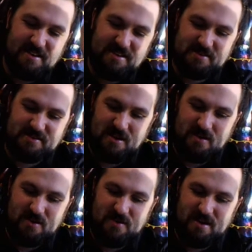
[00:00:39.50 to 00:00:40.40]

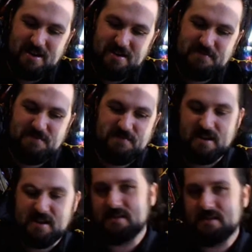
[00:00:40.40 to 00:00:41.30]
So I
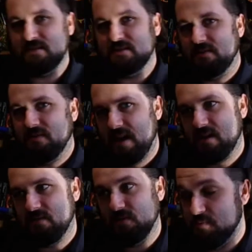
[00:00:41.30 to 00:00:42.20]
figured, since I've had a
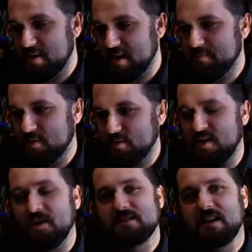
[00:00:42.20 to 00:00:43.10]
few people
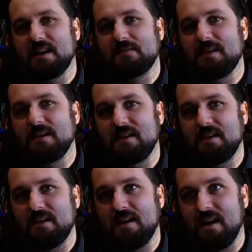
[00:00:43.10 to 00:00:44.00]
contact
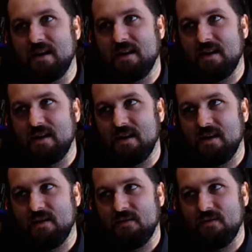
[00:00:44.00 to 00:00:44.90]
me
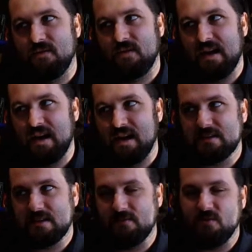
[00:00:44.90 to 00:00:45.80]

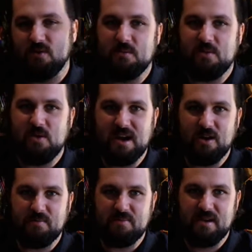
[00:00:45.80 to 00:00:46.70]
asking for more
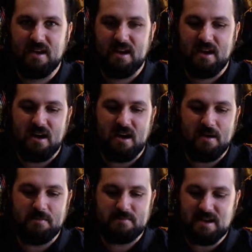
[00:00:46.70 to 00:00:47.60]
help,
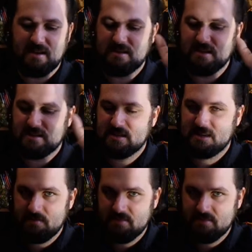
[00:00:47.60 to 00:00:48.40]
I'm gonna just skip